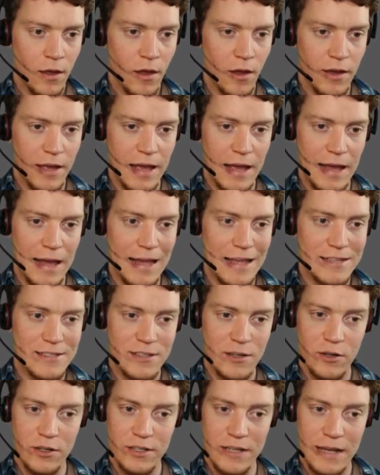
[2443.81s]
Okay, is
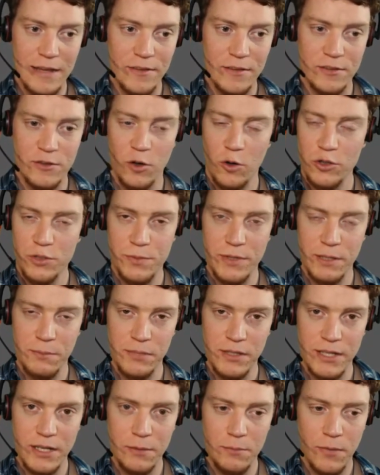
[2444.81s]
there a date this goal should be
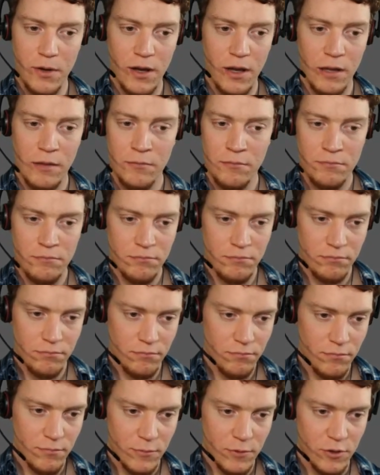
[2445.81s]
completed by?
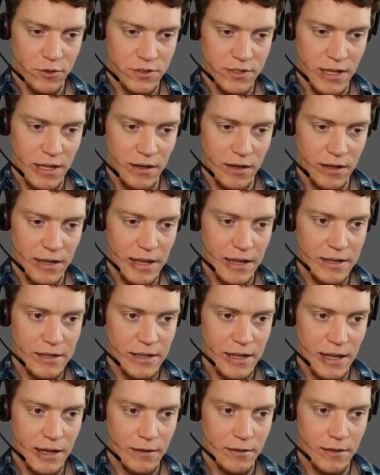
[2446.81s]
Your standard end
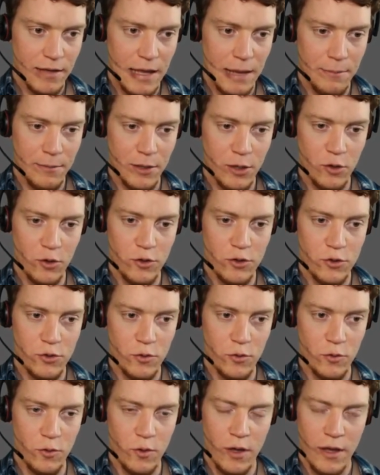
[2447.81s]
date can be good
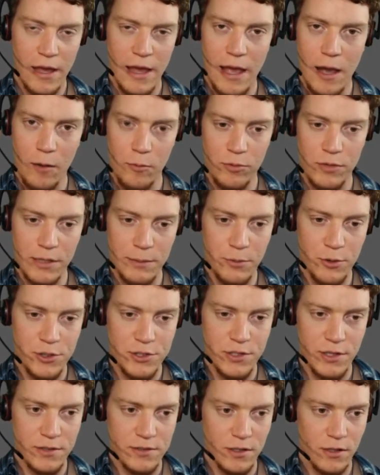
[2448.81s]
to help really push
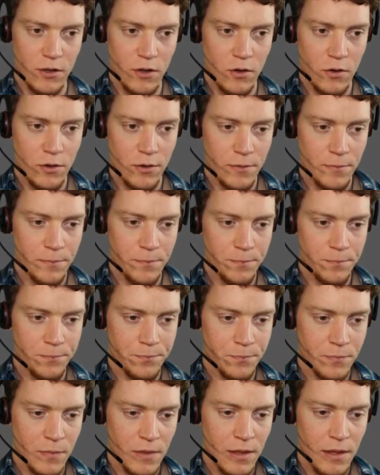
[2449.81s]
things along.
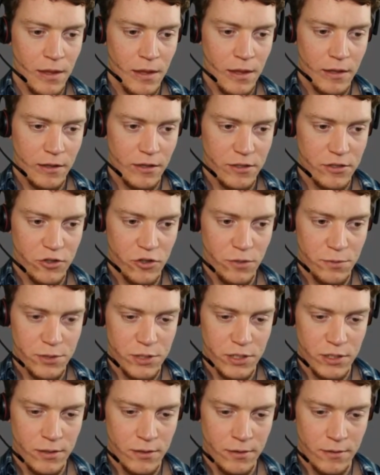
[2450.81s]

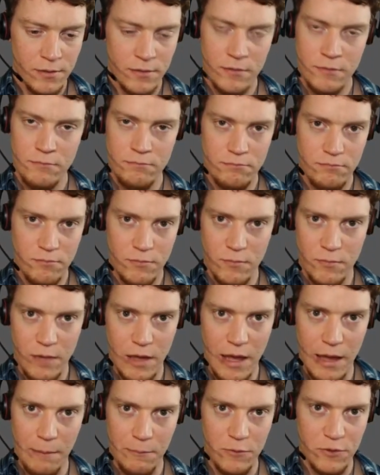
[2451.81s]
Description,
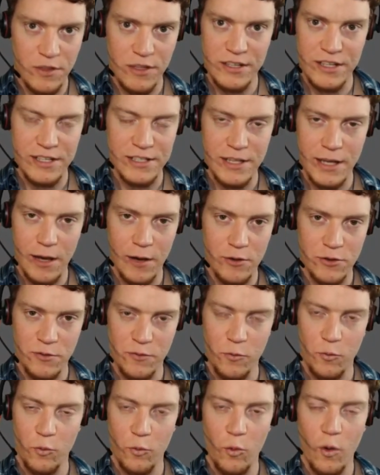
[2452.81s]
the details of
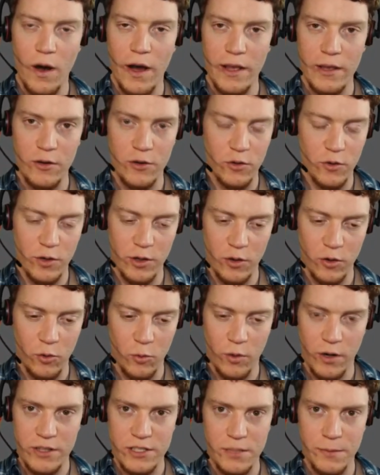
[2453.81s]
why you're doing it or
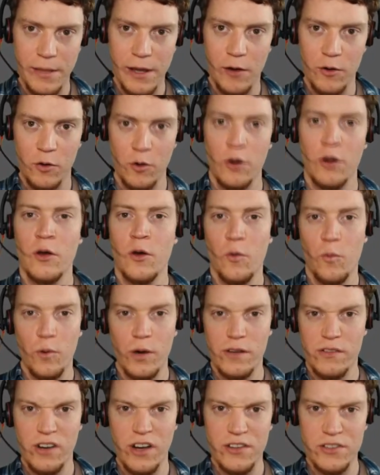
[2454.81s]
what it's about or
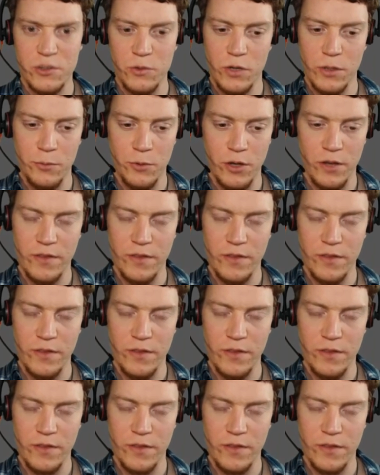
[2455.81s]
whatever else you want to put